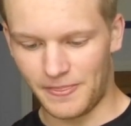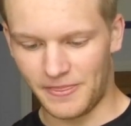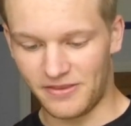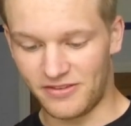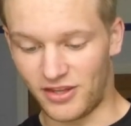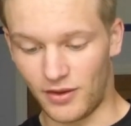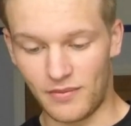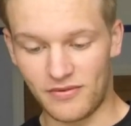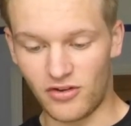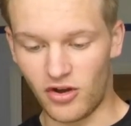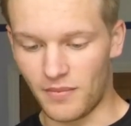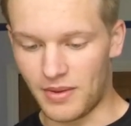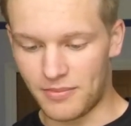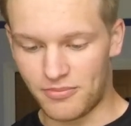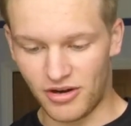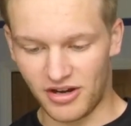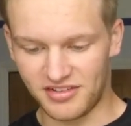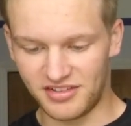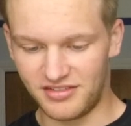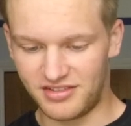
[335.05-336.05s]
So we've got me
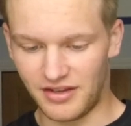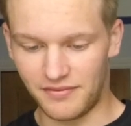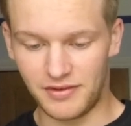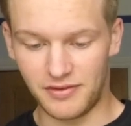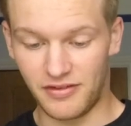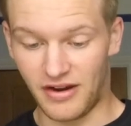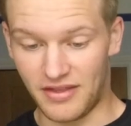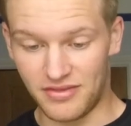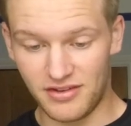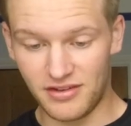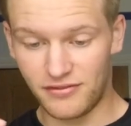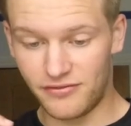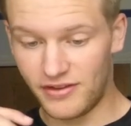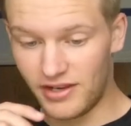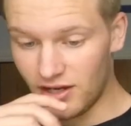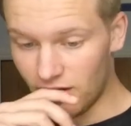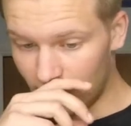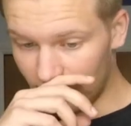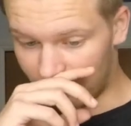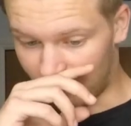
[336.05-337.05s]
pressing 75. This
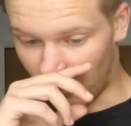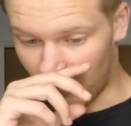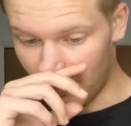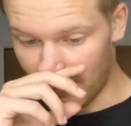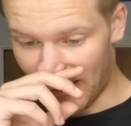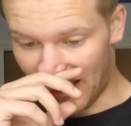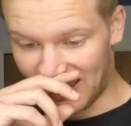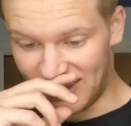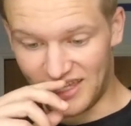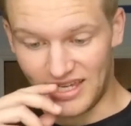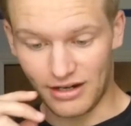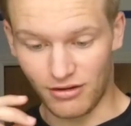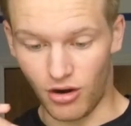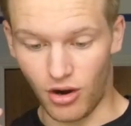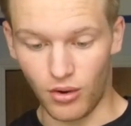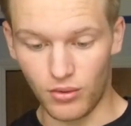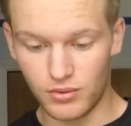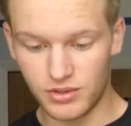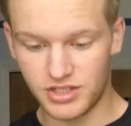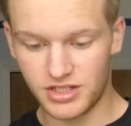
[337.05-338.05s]
video is probably about a year
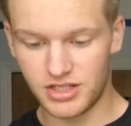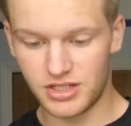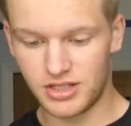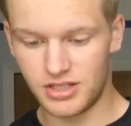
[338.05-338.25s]
old